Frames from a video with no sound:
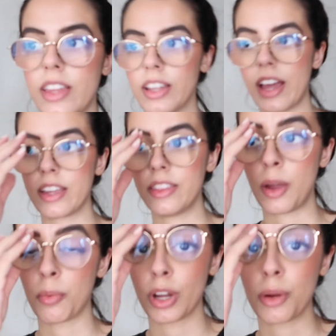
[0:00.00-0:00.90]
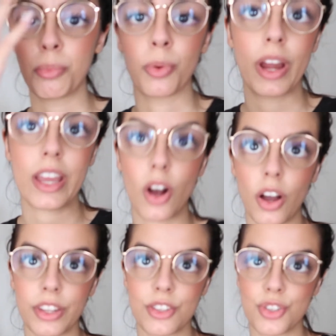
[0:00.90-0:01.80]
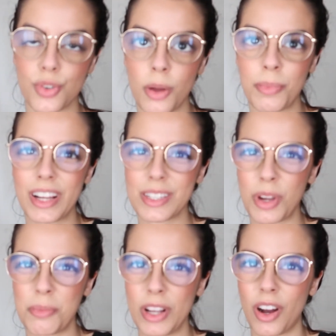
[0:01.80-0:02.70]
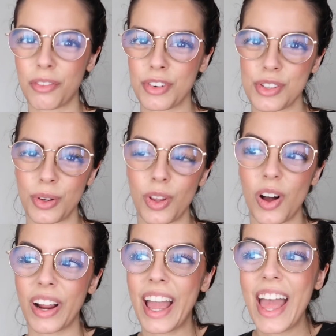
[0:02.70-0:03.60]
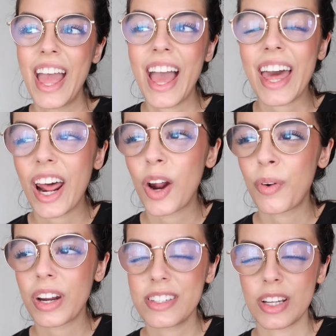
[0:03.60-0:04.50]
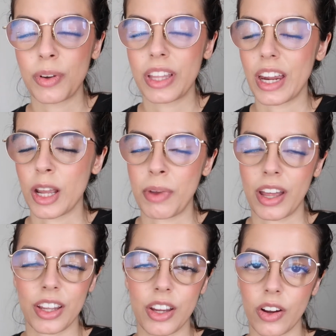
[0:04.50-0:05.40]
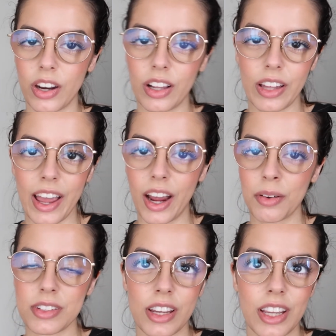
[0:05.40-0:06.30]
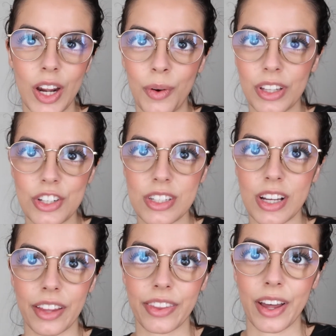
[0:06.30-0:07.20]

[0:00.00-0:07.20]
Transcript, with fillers: that like they were gonna break on this trip because I'm gonna be gone for so long and I don't wanna deal with getting a manicure in LA. I was like, you know what, let's just cut